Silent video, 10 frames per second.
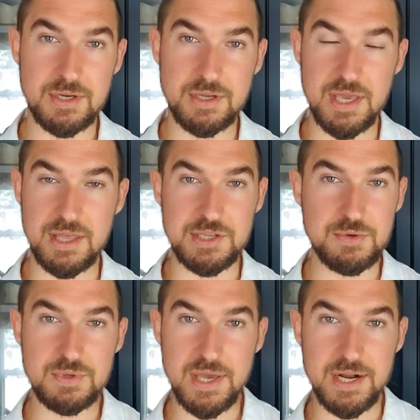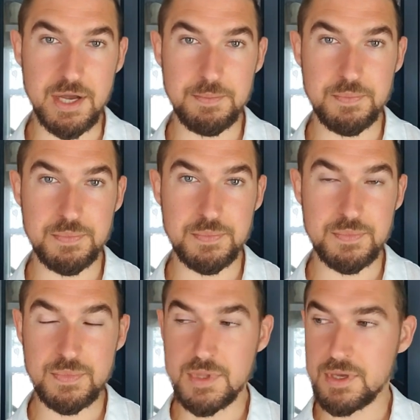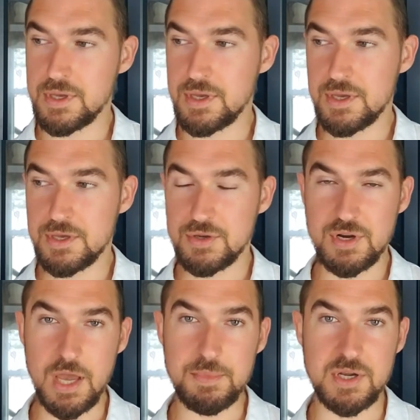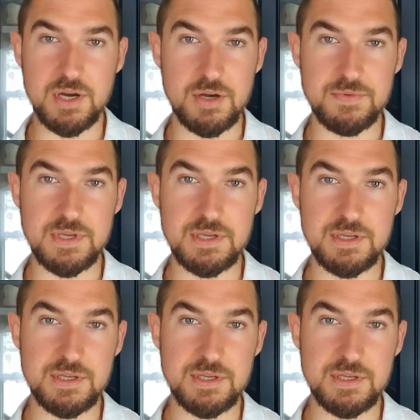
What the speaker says: Okay, like you get up, grab your coffee,